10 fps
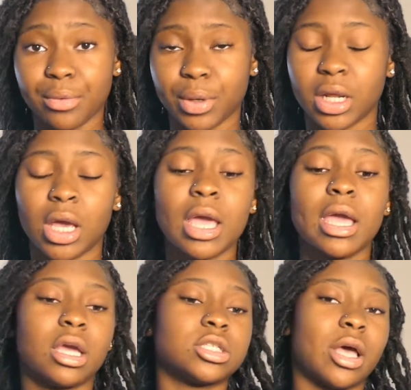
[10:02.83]
with it.
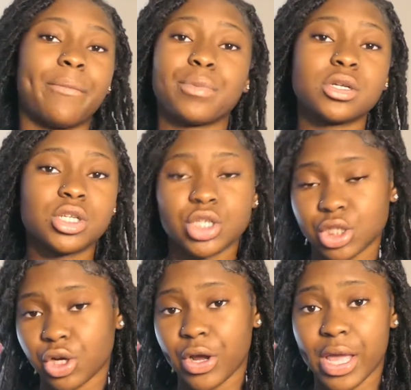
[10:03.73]
I'm pretty sure it's a
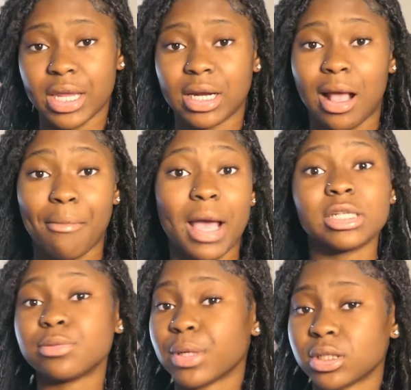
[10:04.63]
good editing app. I
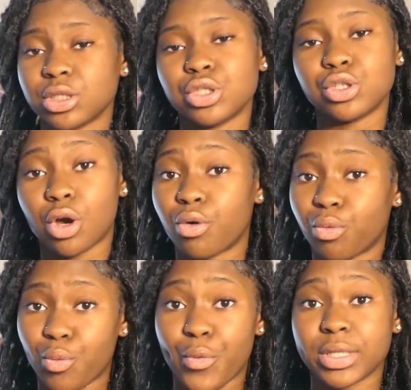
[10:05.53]
just personally don't
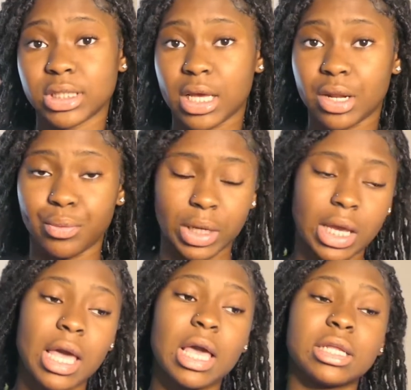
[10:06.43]
want to edit with it.
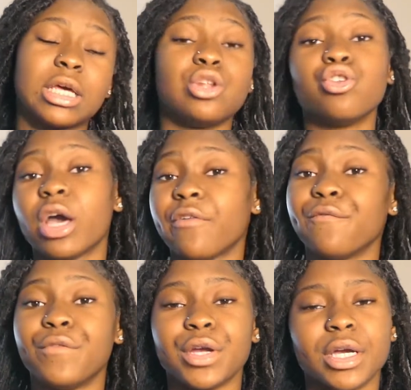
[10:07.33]
They do have
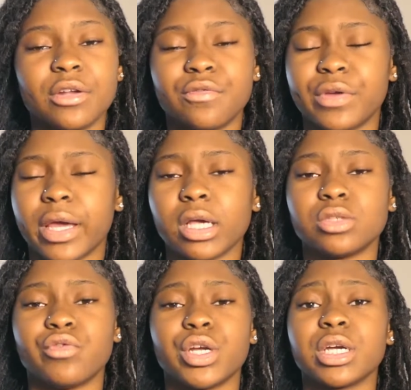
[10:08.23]
very good effects,
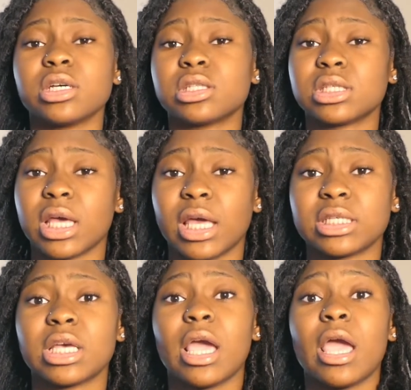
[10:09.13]
very good
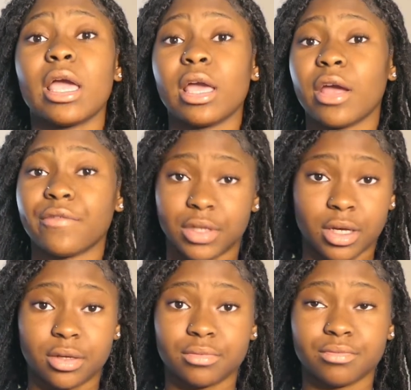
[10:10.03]
text, everything.